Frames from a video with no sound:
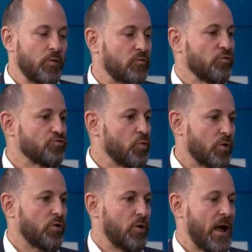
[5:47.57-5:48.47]
a social
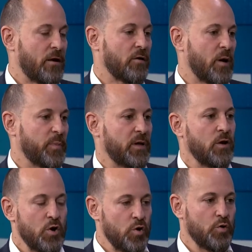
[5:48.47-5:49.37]
worker at our company
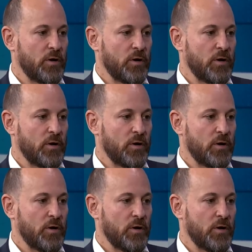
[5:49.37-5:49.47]
who